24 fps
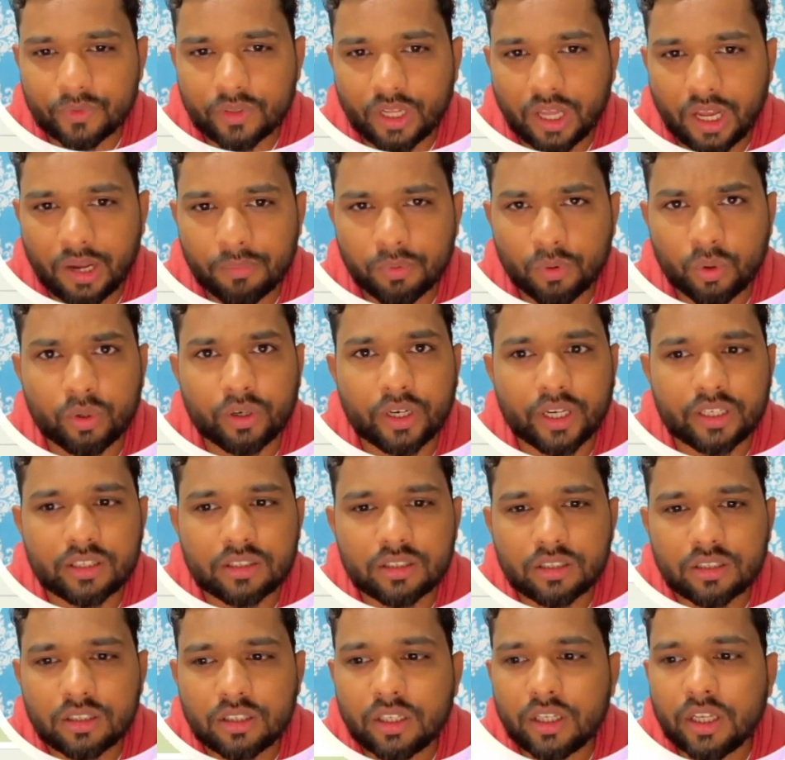upload it.
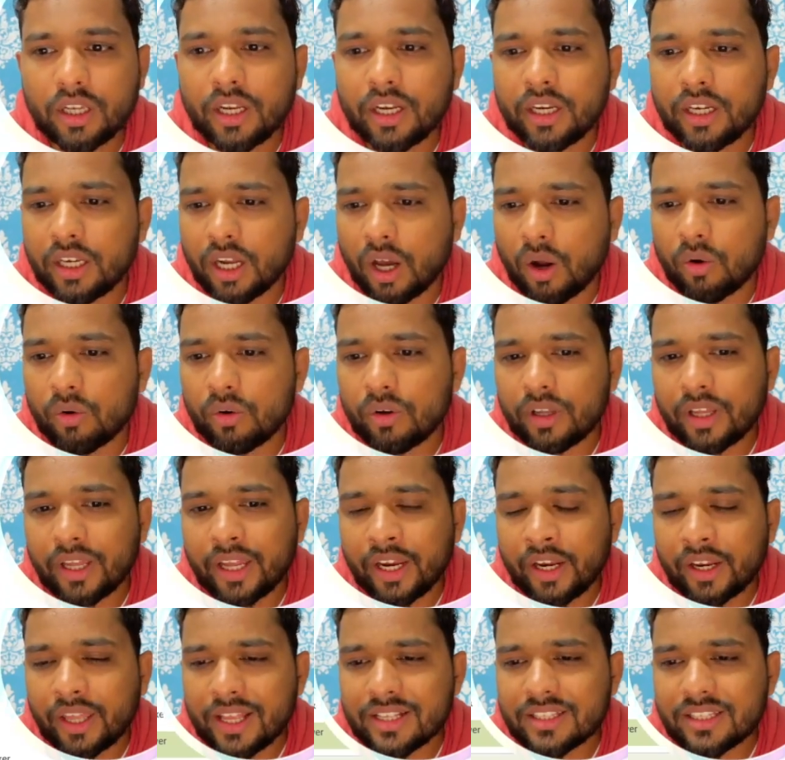Now,
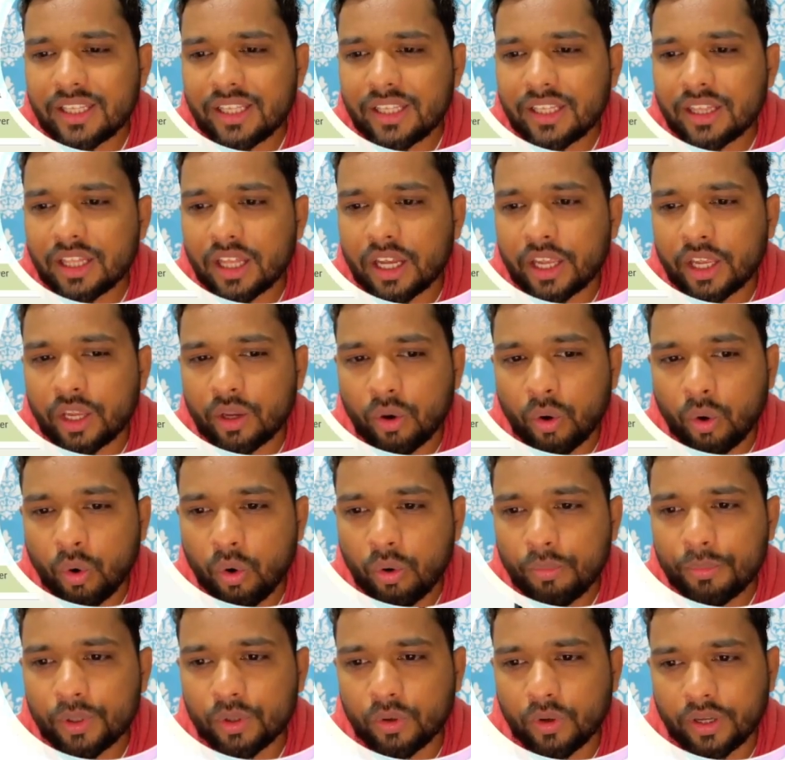you can see in the
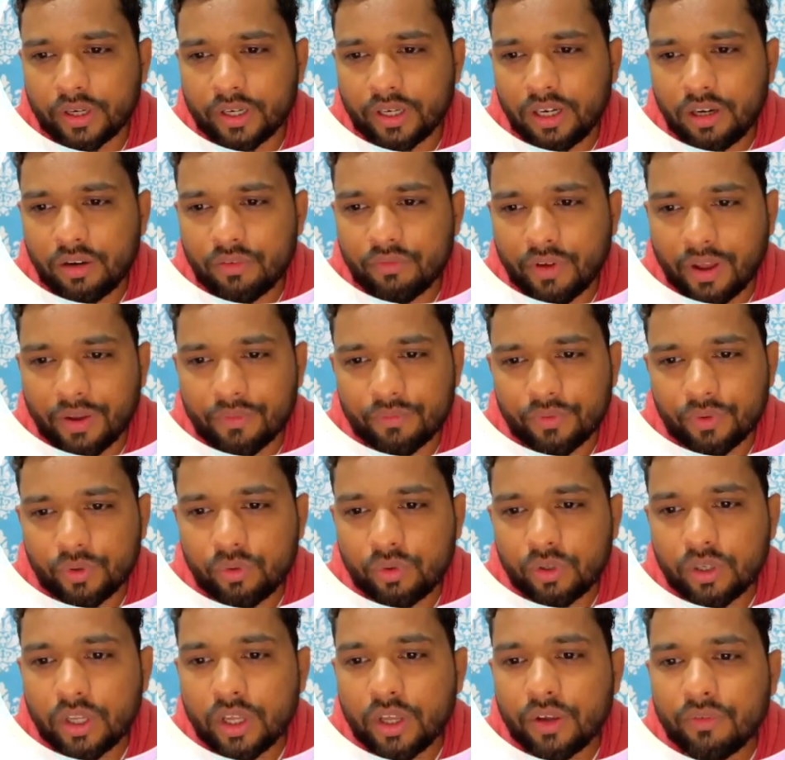home URL web view,
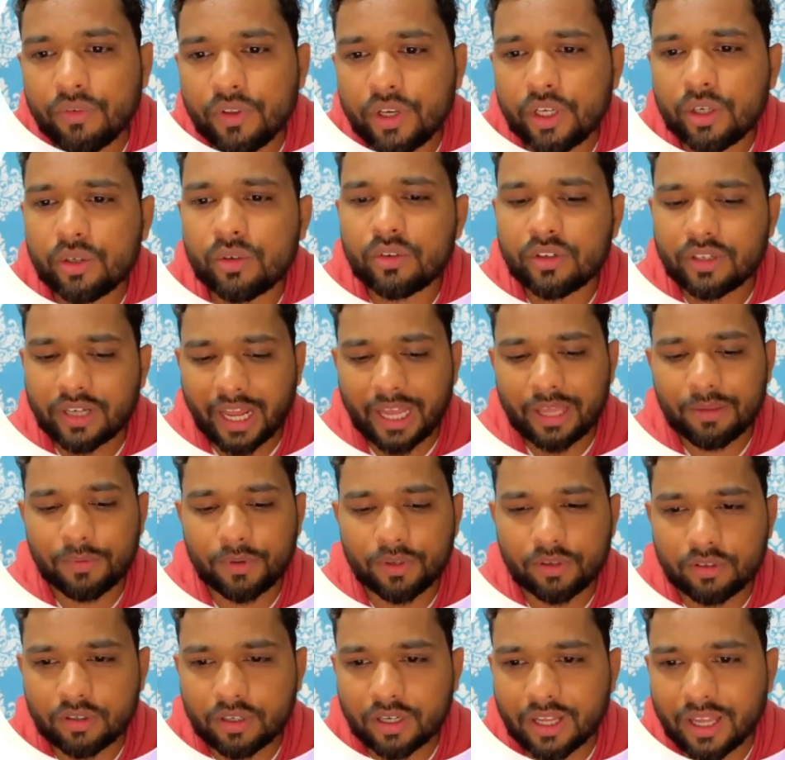we need to type
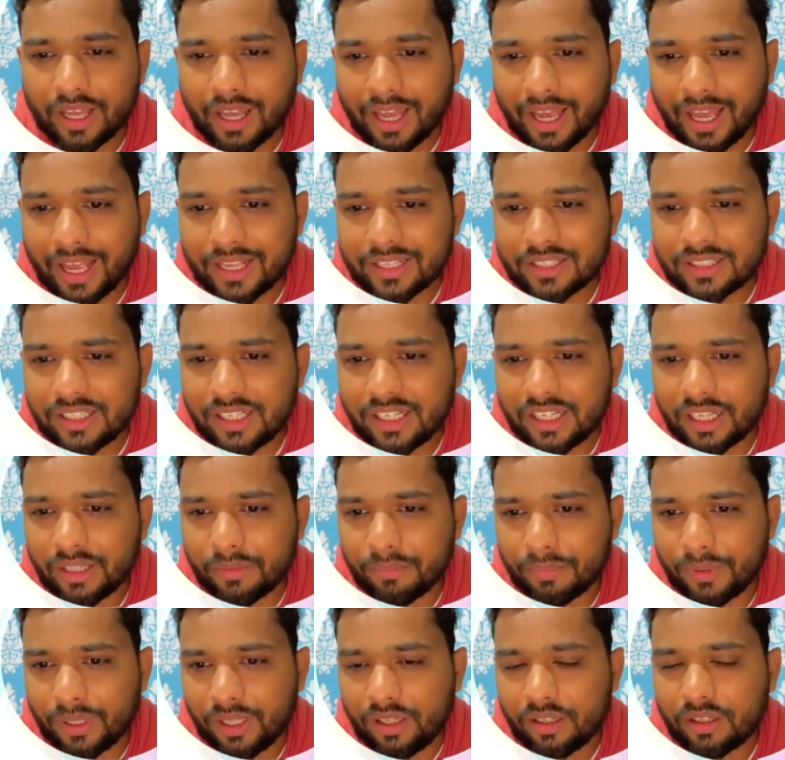here
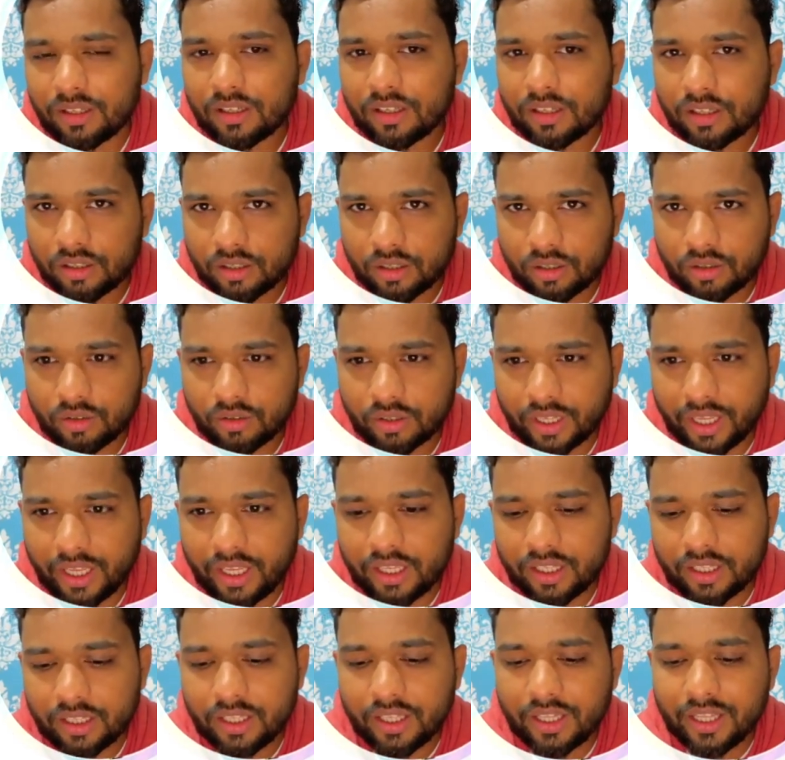http. Okay,
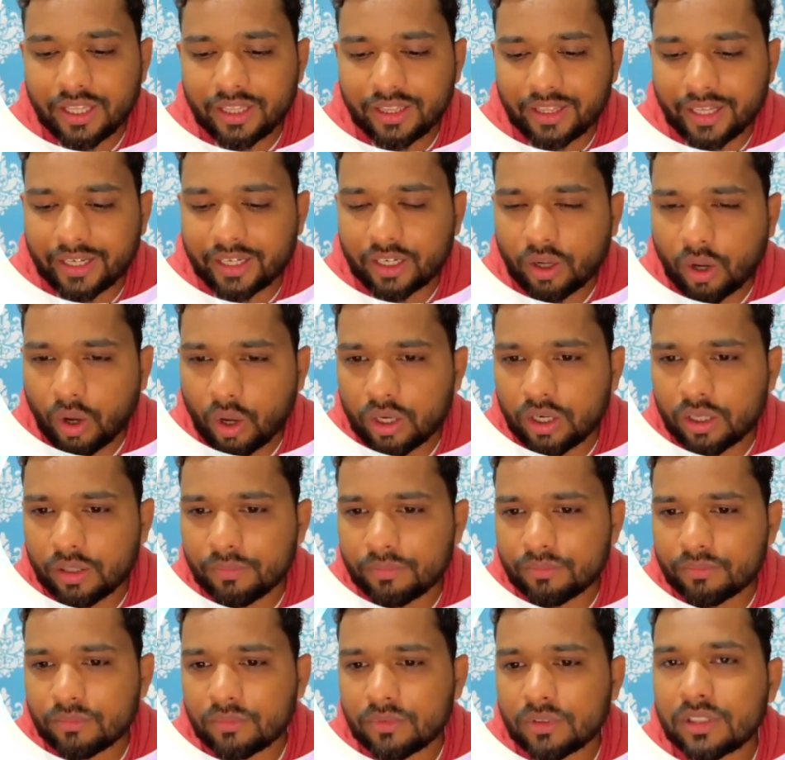then column
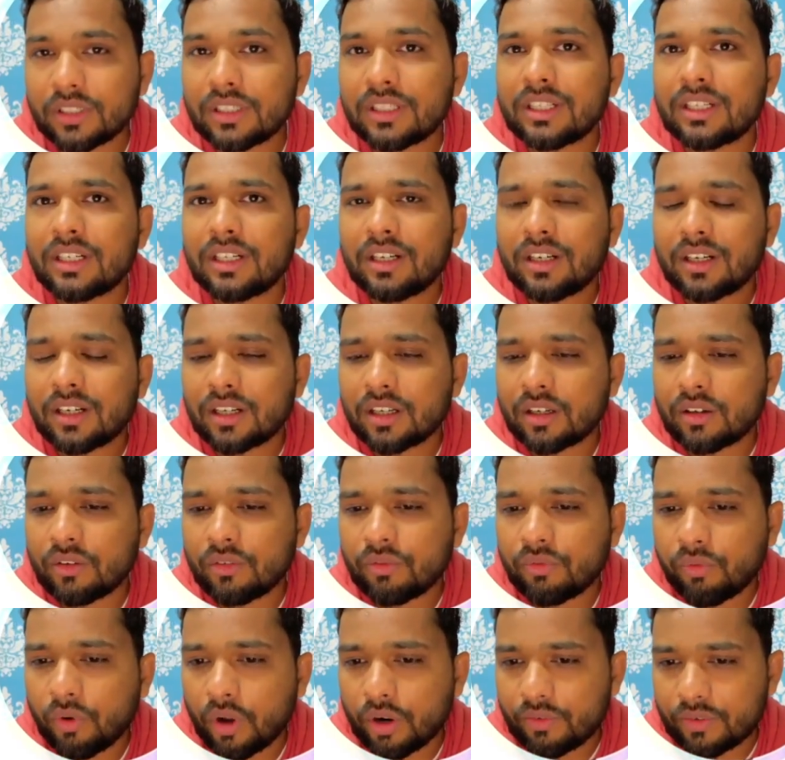
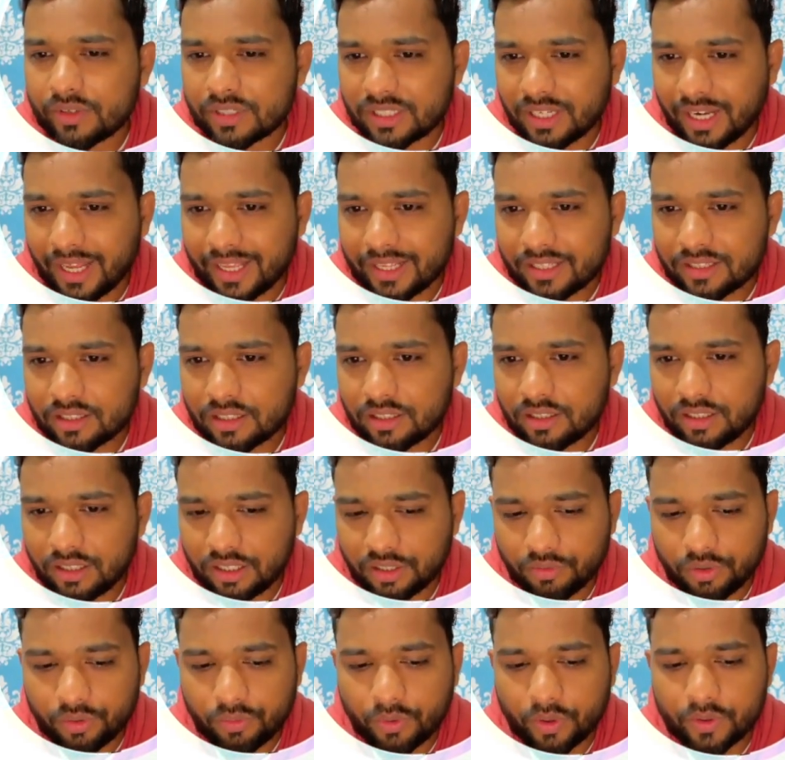forward slash
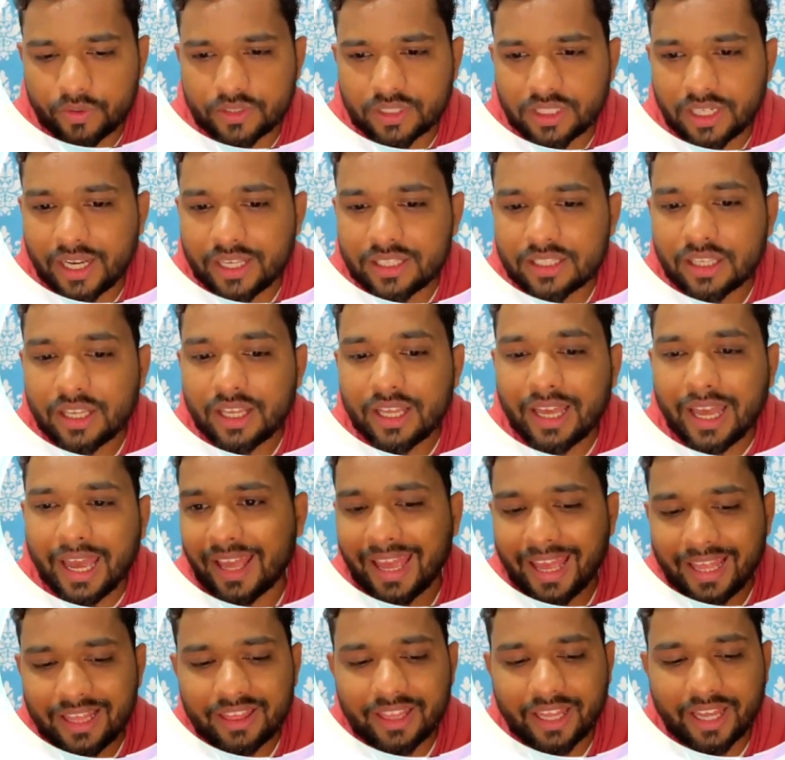double forward slash
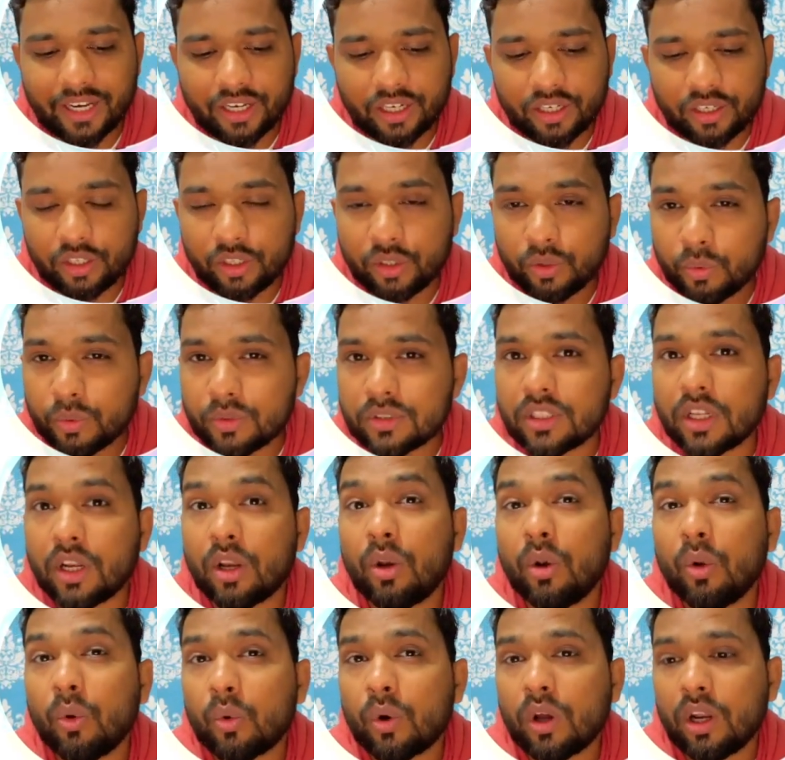and then use the
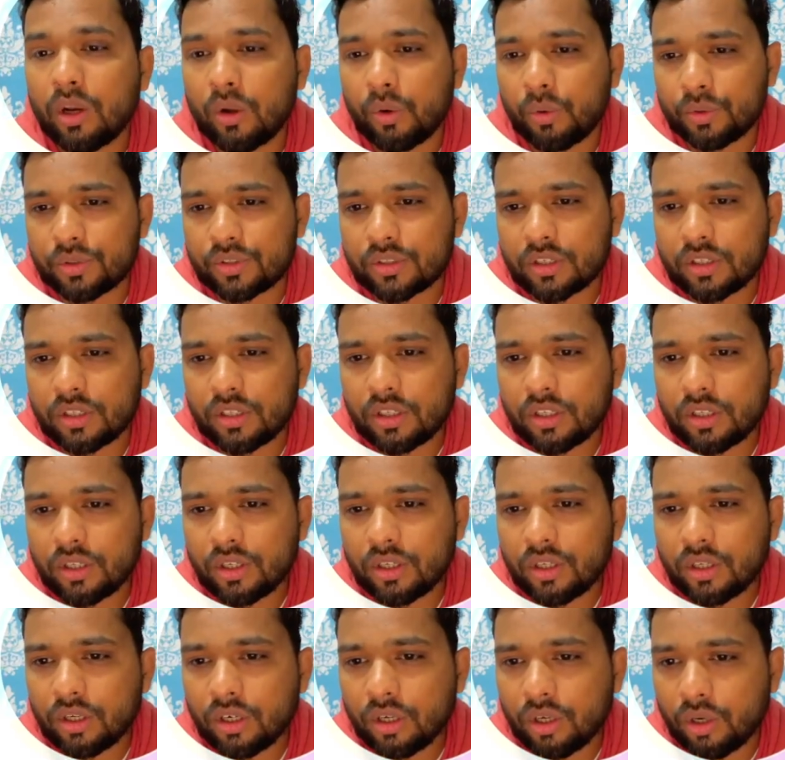local host
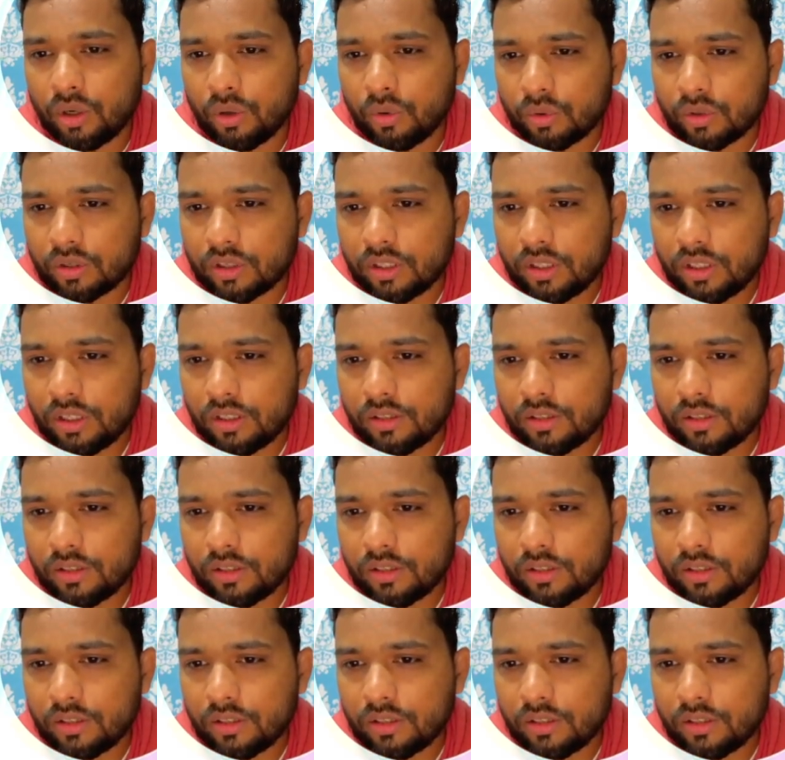local